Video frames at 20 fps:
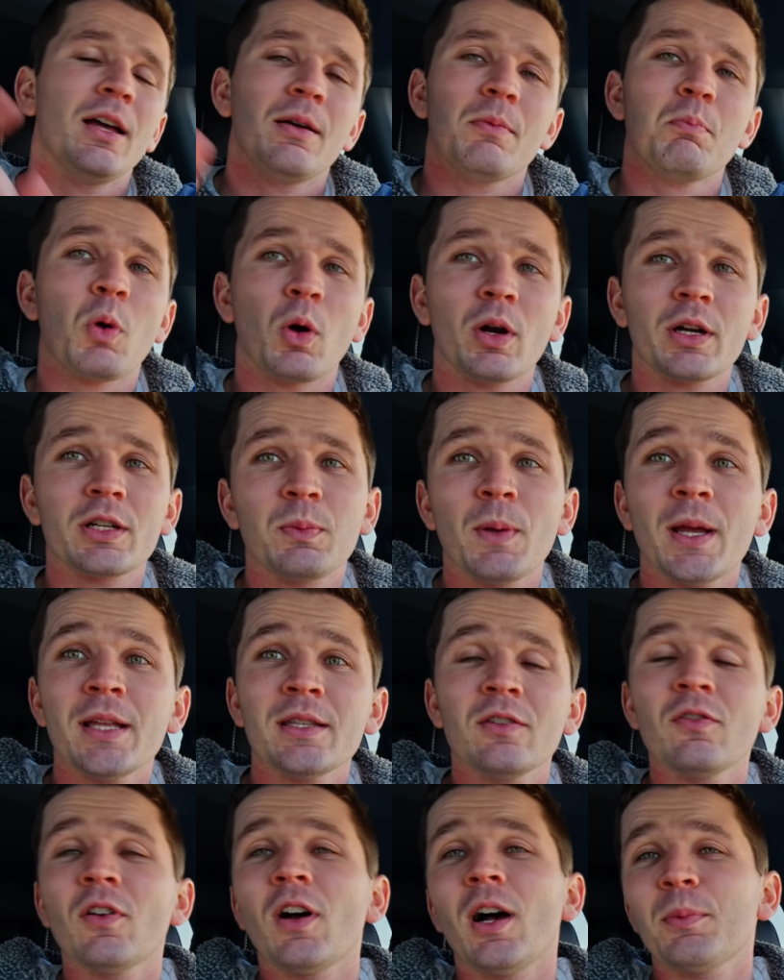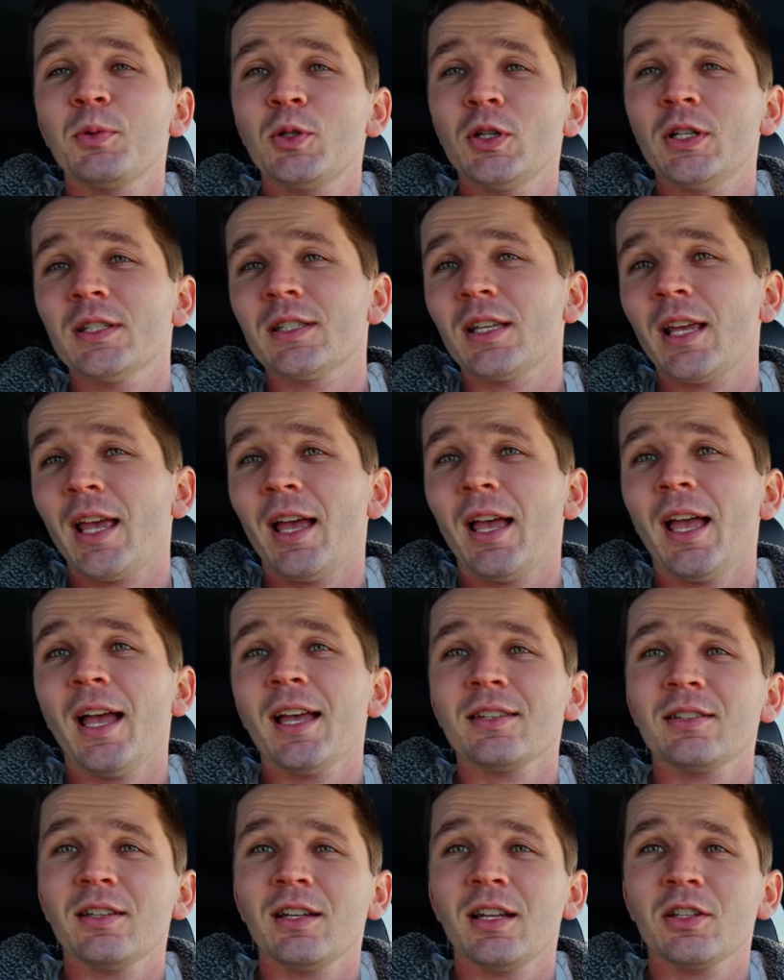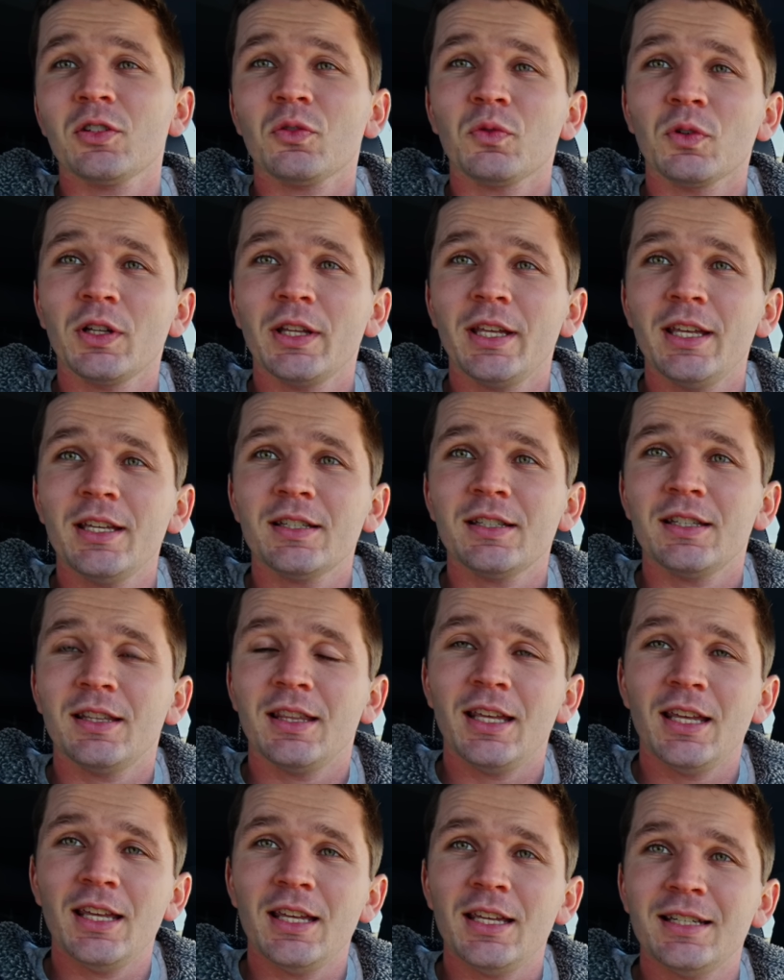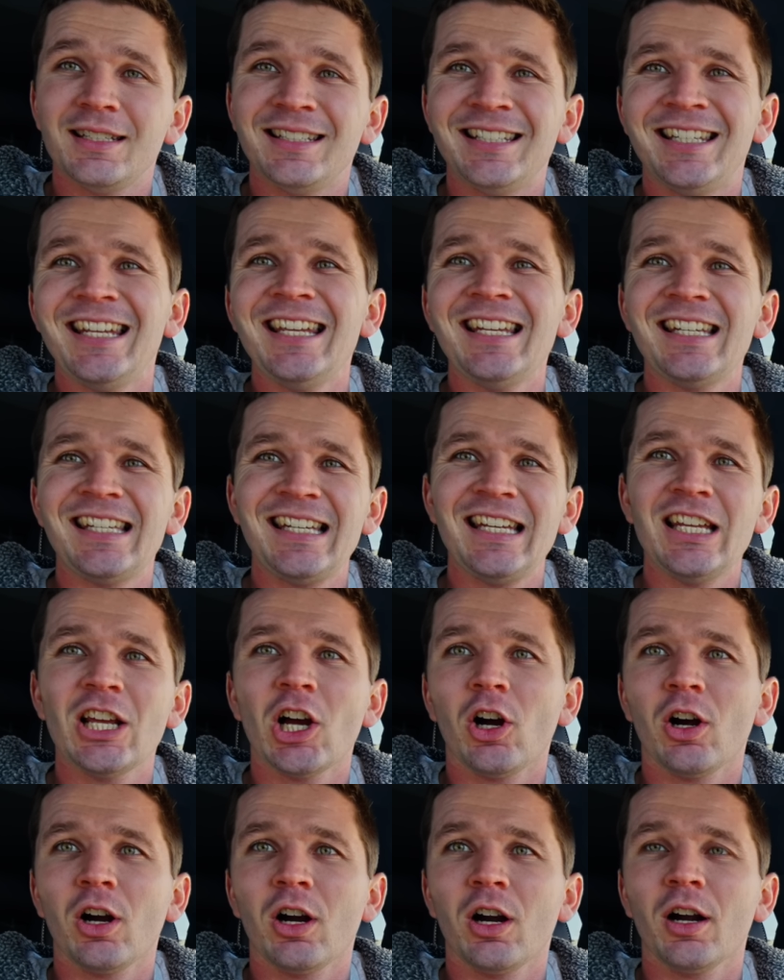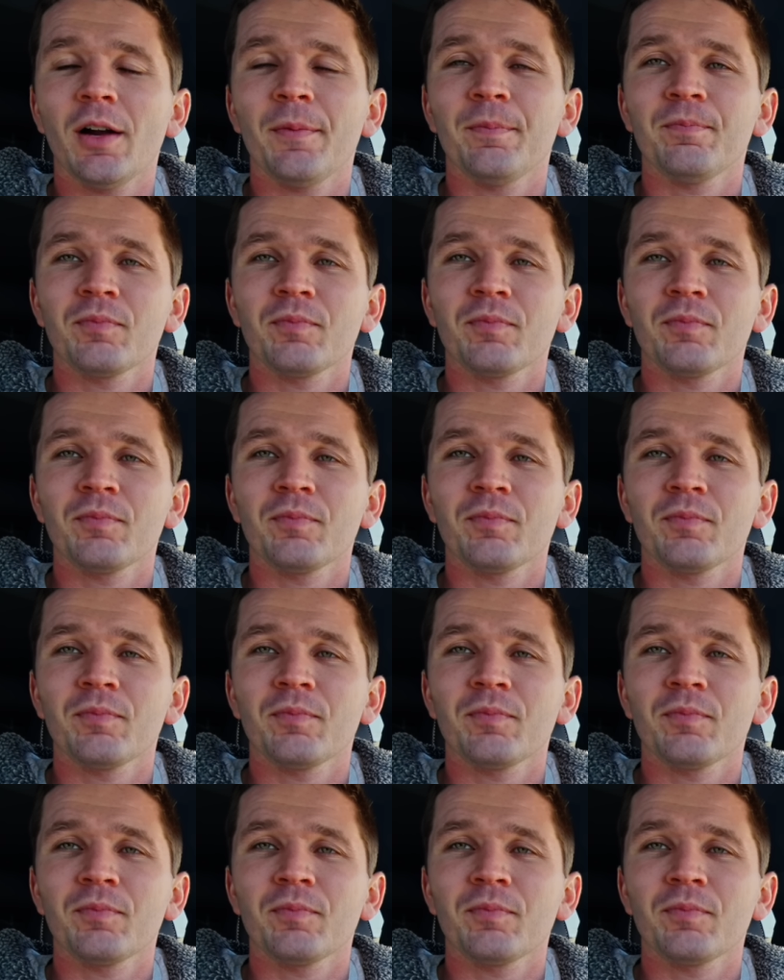More expensive option is S&S released the DCR